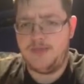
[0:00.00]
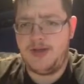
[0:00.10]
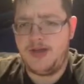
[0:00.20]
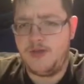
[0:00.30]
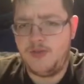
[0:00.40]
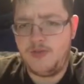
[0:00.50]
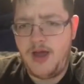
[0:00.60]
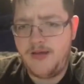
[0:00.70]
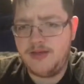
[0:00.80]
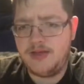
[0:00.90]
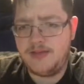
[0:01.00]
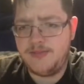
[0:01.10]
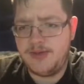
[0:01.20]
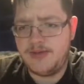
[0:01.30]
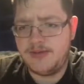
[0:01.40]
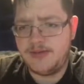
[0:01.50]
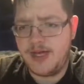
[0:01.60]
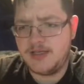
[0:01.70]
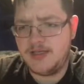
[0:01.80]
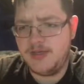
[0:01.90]
be, having been
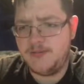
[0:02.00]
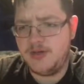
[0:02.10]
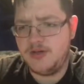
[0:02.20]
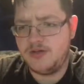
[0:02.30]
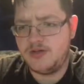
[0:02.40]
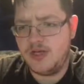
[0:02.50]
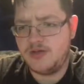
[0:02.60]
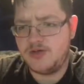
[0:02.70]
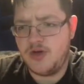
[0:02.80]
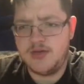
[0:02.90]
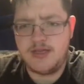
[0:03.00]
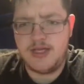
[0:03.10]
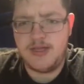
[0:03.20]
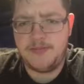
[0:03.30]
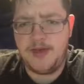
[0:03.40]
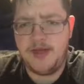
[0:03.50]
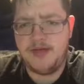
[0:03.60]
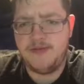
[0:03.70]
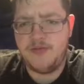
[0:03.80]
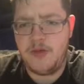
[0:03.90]
sexually abused and tried to keep that
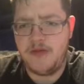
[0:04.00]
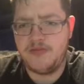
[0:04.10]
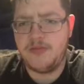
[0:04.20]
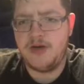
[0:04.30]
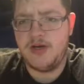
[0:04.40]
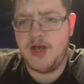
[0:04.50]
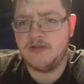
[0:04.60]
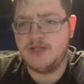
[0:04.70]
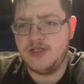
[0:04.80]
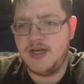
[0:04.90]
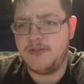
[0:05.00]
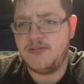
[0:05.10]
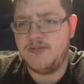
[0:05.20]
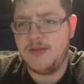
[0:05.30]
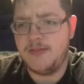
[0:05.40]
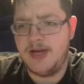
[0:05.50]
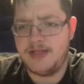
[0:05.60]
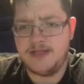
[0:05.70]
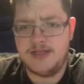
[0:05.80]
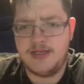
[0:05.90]
hidden from everybody. I was ashamed of being
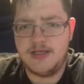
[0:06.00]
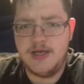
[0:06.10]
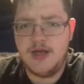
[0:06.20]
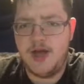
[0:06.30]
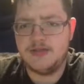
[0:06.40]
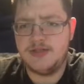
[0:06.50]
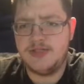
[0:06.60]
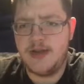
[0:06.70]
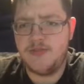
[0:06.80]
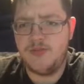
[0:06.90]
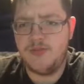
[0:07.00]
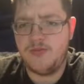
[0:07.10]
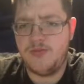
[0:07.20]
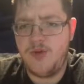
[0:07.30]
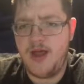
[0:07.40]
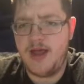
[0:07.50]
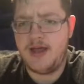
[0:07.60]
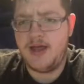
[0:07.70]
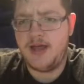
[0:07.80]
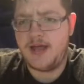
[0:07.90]
molested. I was ashamed
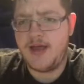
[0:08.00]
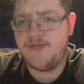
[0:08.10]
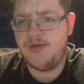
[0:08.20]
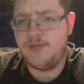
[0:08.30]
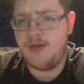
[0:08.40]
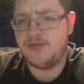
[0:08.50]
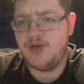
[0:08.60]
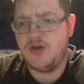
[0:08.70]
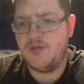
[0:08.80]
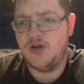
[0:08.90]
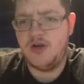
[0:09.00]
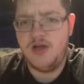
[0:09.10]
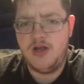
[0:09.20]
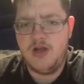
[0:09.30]
where I came from. It was horrible.